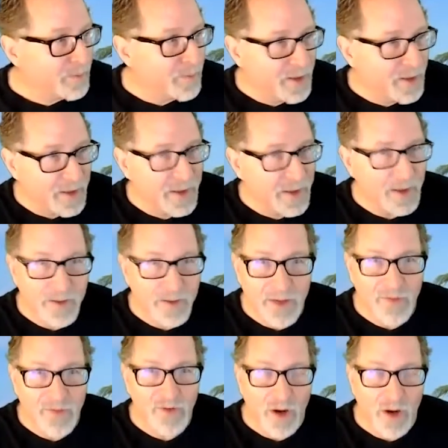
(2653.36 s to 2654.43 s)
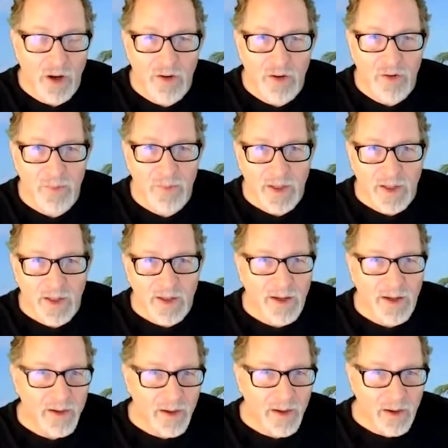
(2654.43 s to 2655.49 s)
get a nicer home,
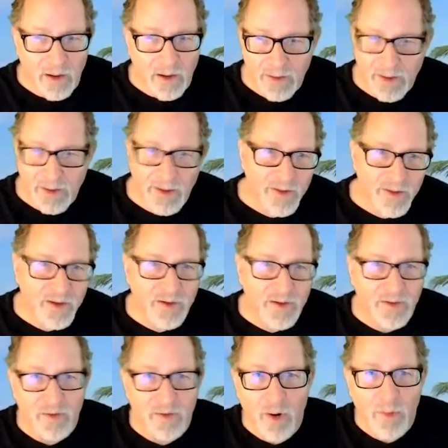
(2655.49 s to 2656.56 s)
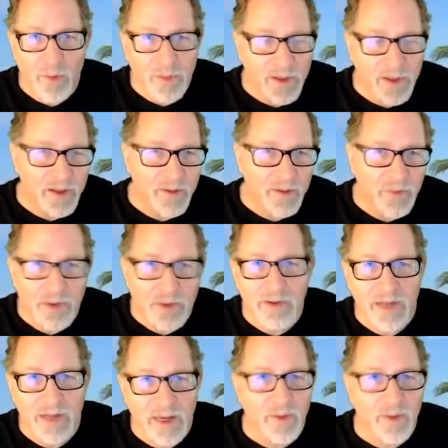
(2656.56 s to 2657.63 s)
and our, our kids can grow up in a real
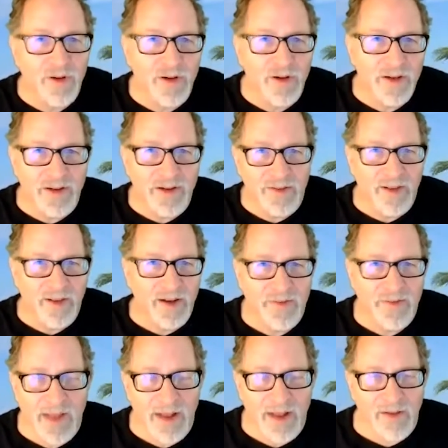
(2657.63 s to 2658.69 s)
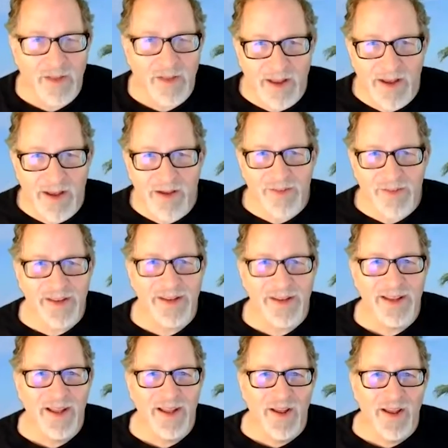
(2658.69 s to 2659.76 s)
neighborhood instead of downtown. And,
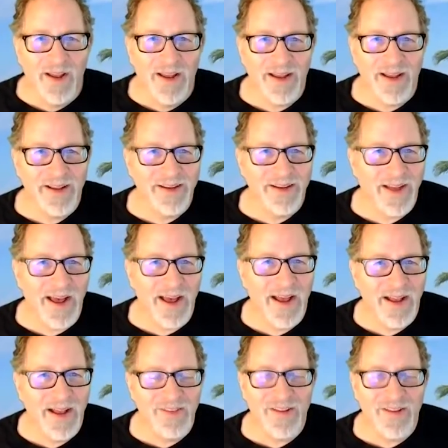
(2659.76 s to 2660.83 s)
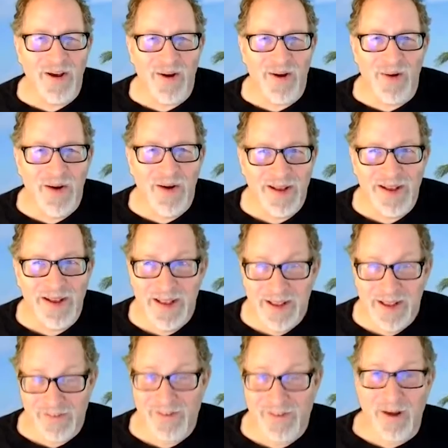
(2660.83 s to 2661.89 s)
and, uh, So,
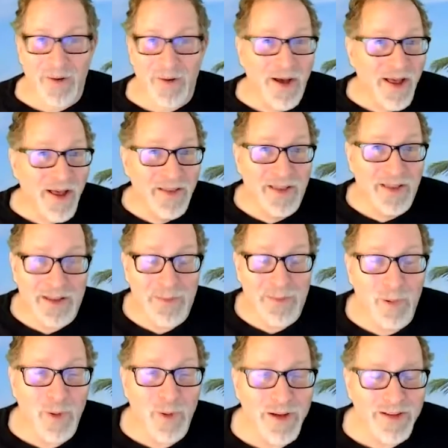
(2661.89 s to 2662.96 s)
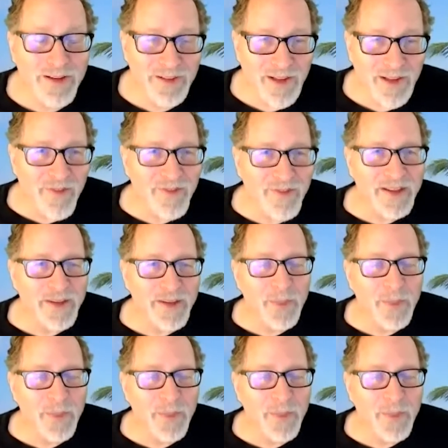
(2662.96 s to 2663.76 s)
so employees loved it.